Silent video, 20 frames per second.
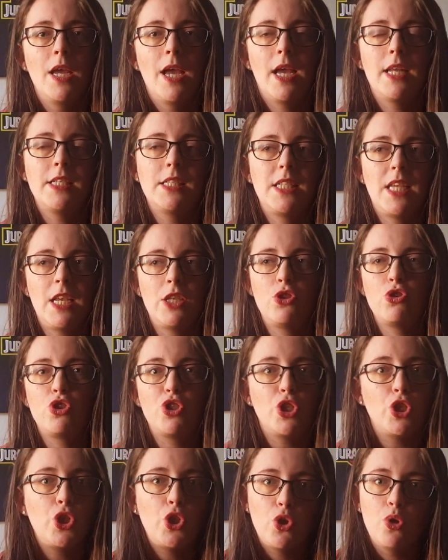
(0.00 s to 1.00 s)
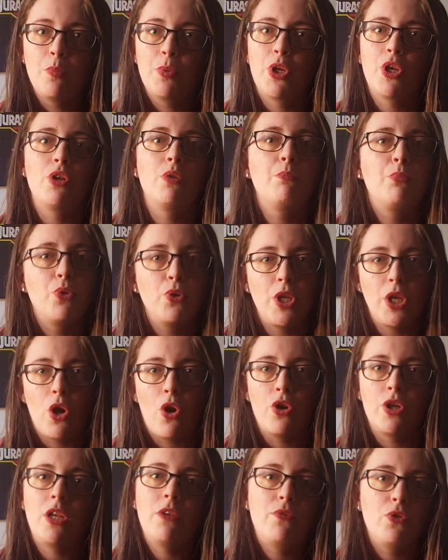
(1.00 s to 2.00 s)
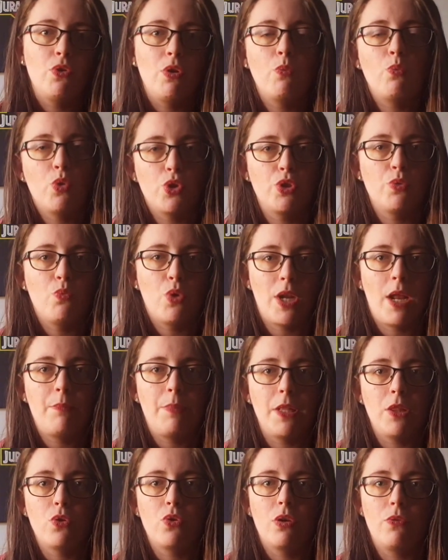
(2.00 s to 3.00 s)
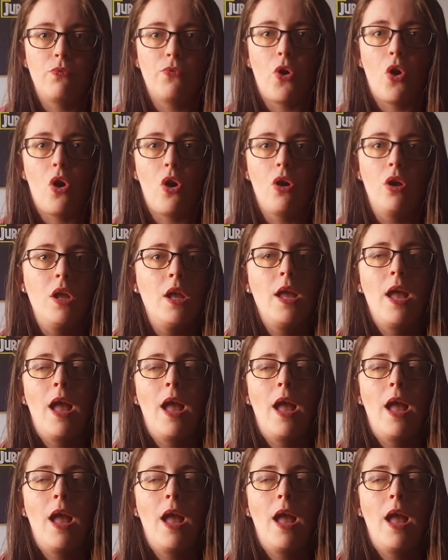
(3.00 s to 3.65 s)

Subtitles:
and said just to humour her and put it on, even though it wasn't what I'd been looking for.